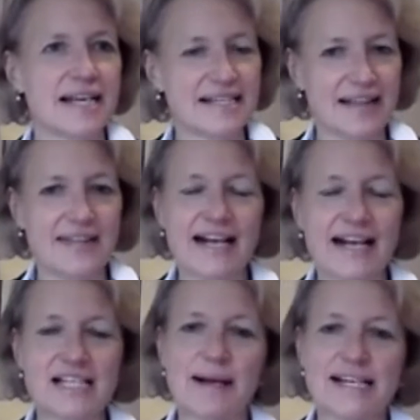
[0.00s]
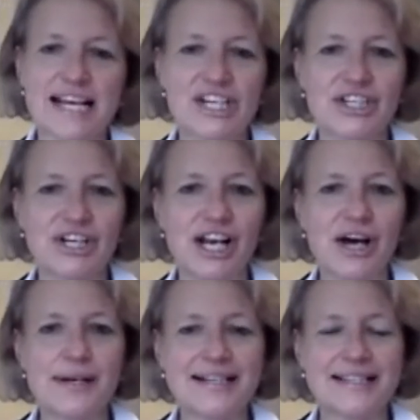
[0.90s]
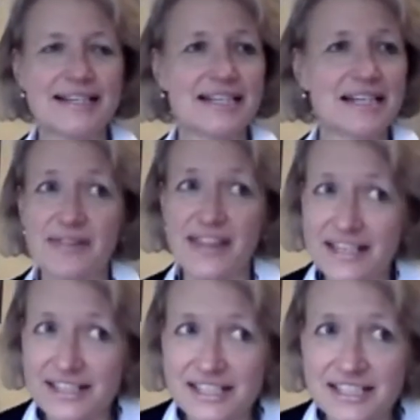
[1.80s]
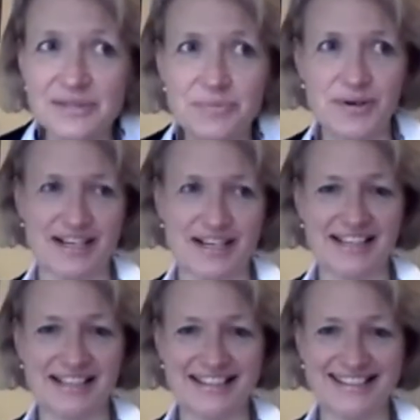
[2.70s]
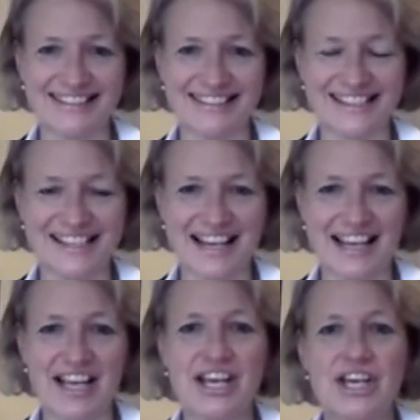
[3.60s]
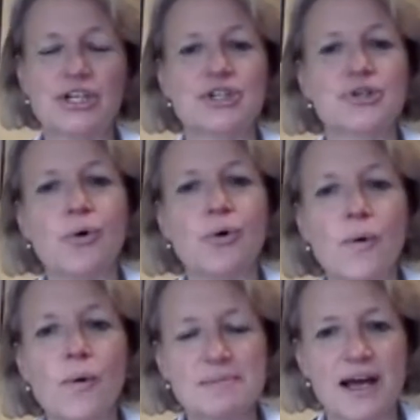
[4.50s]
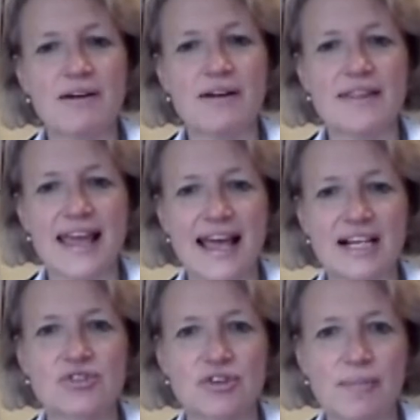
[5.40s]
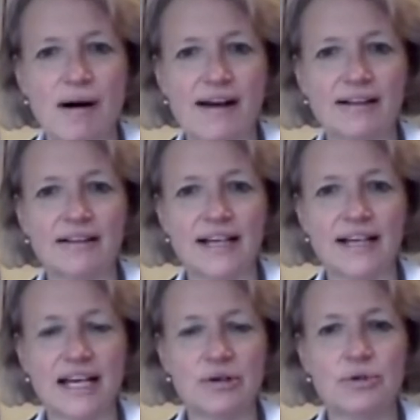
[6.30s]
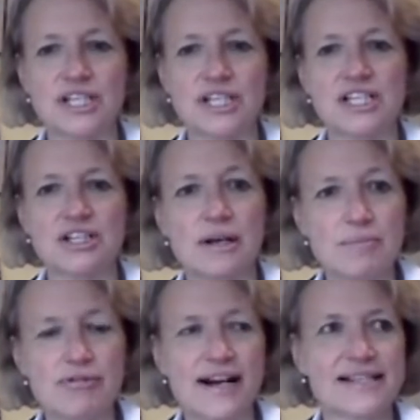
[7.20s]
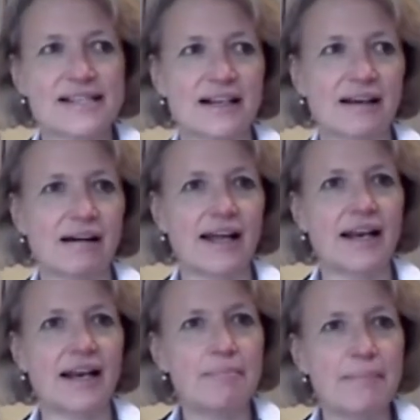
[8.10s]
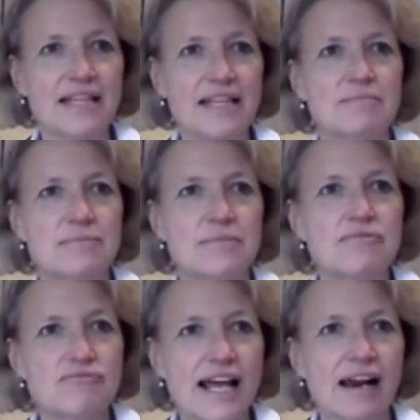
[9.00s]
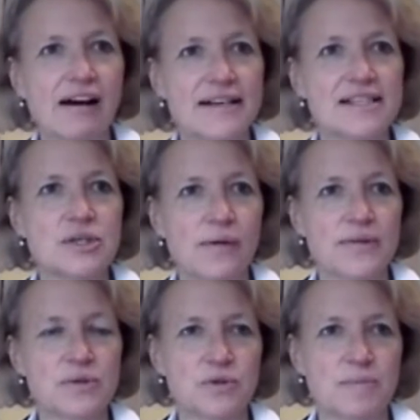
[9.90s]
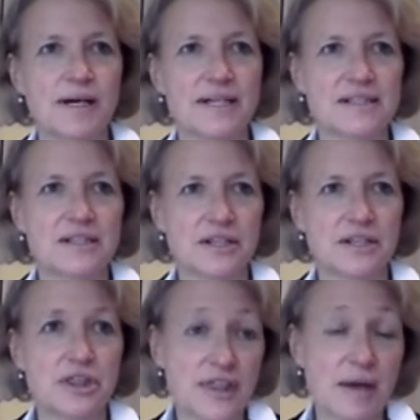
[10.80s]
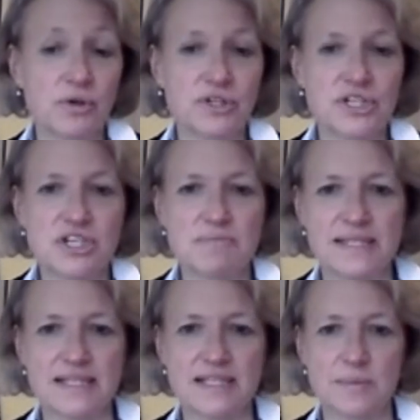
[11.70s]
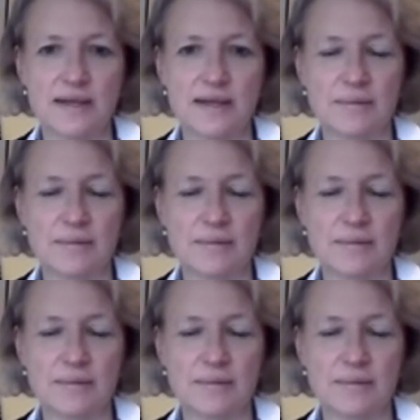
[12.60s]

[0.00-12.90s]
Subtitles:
set the expectation low and exceed it, but that doesn't work in consultancy. You should always be going the extra mile in order to impress the client and make them realise you are the sort of person that they want to do business with.